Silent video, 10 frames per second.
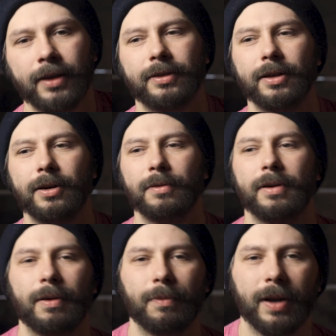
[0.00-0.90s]

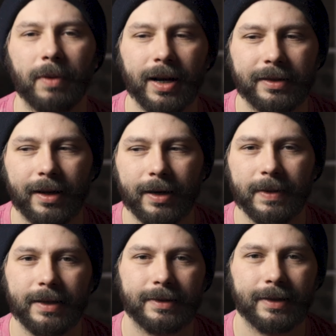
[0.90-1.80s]
So what I wanted to talk
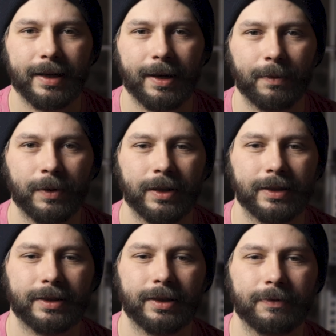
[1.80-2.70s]
about today
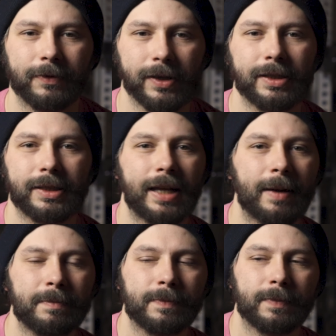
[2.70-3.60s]
was the first
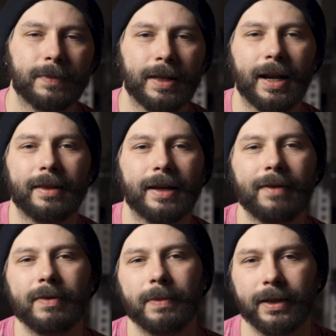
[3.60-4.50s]
step that I think
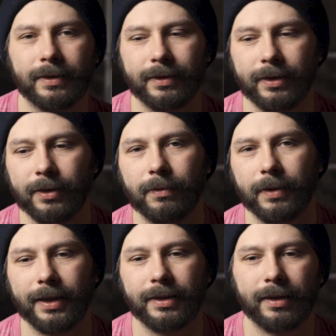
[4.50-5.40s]
everybody should do
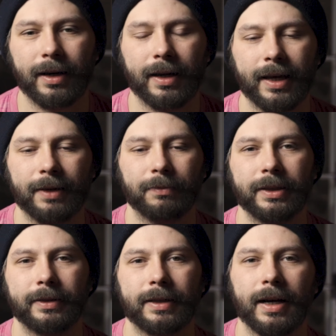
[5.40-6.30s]
when they start a
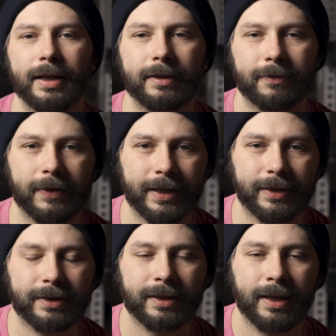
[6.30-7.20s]
real cutting
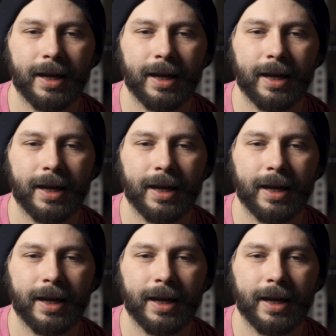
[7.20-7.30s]
phase,